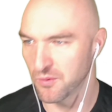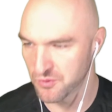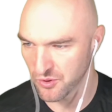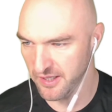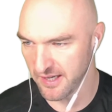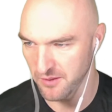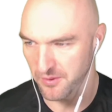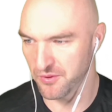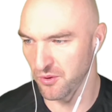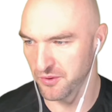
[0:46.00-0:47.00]
together
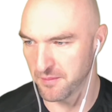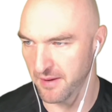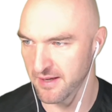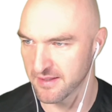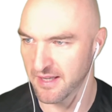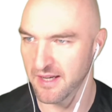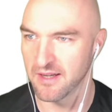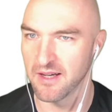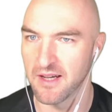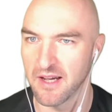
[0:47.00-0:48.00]
with all the
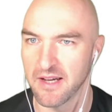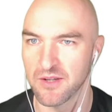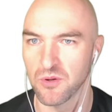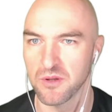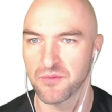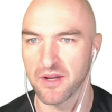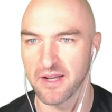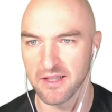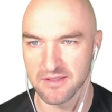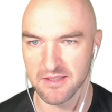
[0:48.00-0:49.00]
metadata and all of the
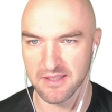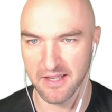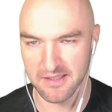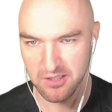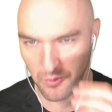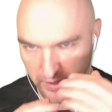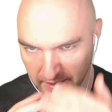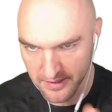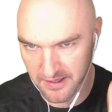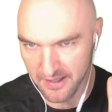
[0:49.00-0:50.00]
analysis data so that we
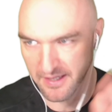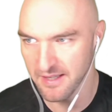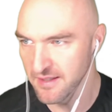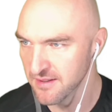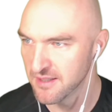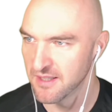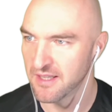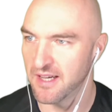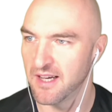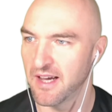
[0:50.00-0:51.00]
can dig in
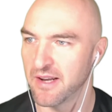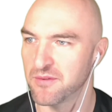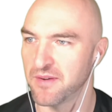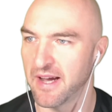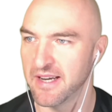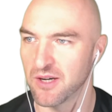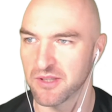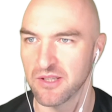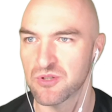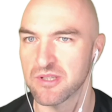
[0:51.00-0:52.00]
and find
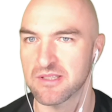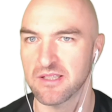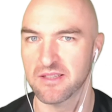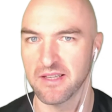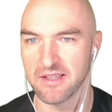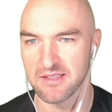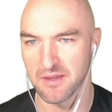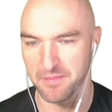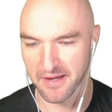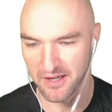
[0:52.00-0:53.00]
out interesting things
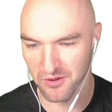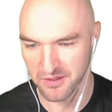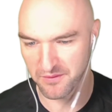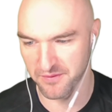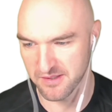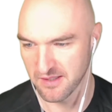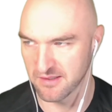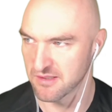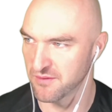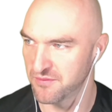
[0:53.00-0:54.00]
about the
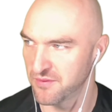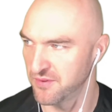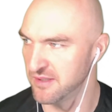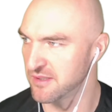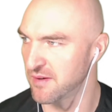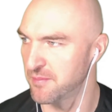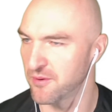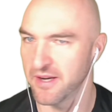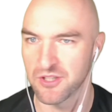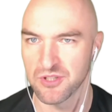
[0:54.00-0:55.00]
physics of field of
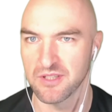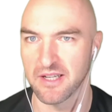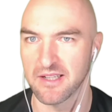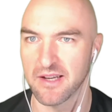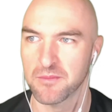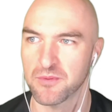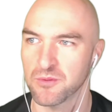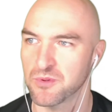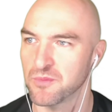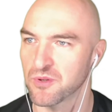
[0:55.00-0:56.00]
operation and atom
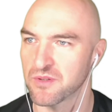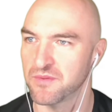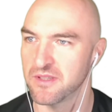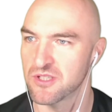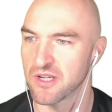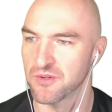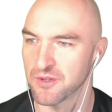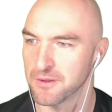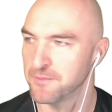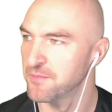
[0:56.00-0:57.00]
probe tomography in general.